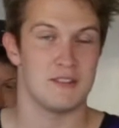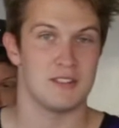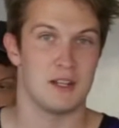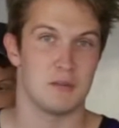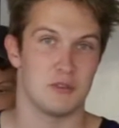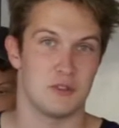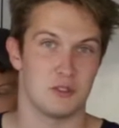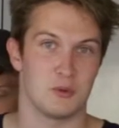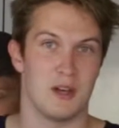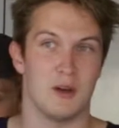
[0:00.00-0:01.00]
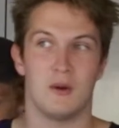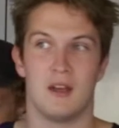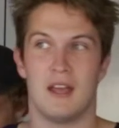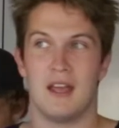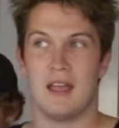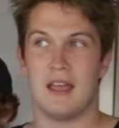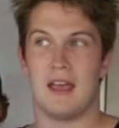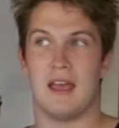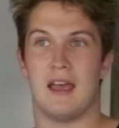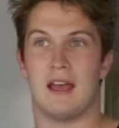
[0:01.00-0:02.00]
never done it before as well.
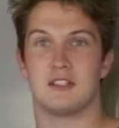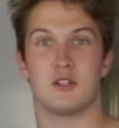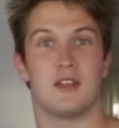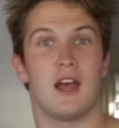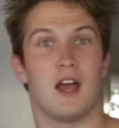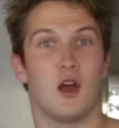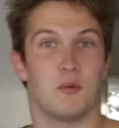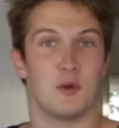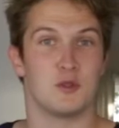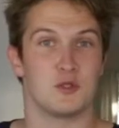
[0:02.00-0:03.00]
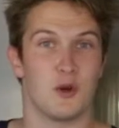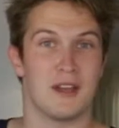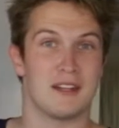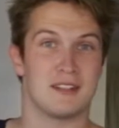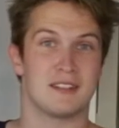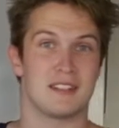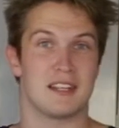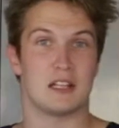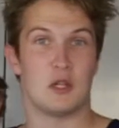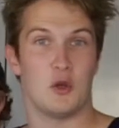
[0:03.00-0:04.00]
So yeah, I hope you enjoy and
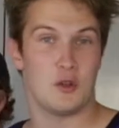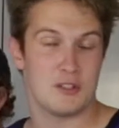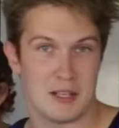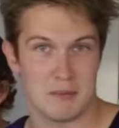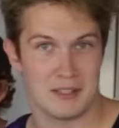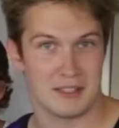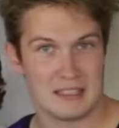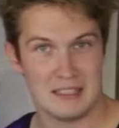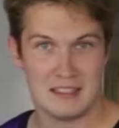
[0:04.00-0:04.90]
can learn something.